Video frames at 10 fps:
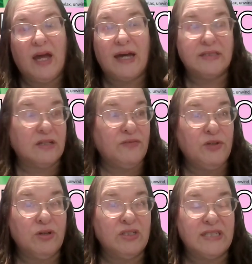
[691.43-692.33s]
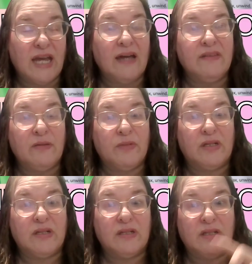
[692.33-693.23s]
ask if you can tag them
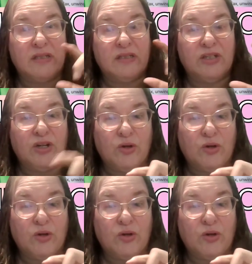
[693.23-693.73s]
in it and,